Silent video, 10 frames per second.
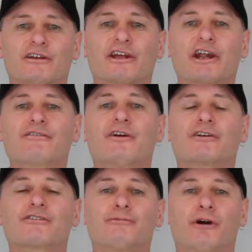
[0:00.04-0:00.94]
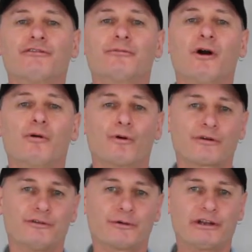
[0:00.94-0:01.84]
G'day folks, Rod from My
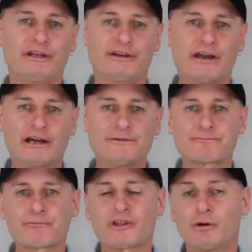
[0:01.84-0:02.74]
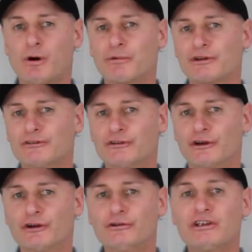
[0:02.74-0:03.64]
Water Filter here today, and what we're going to
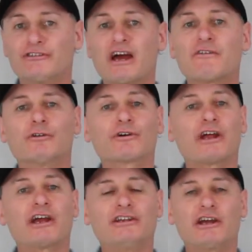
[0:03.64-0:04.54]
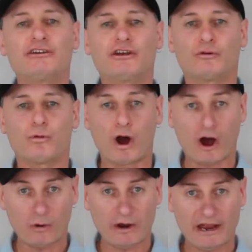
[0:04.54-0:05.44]
do is have a look at a
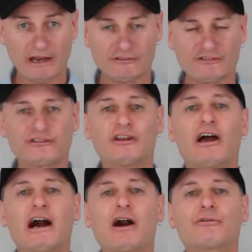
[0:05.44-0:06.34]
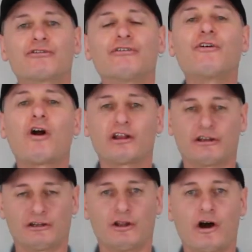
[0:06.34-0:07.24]
whole house
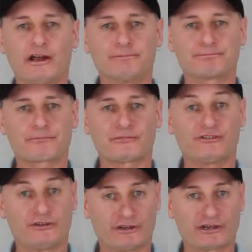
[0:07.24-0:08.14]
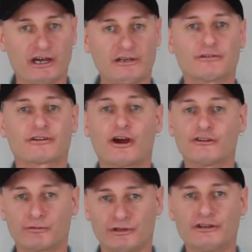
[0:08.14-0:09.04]
ultraviolet light. Okay, it
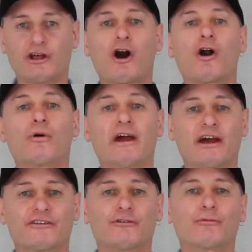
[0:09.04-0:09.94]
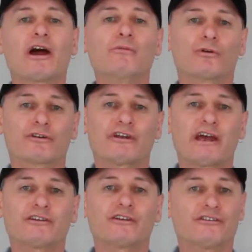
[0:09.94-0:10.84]
goes within the whole house rainwater
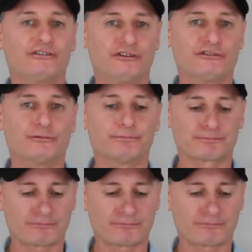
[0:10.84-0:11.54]
tank system.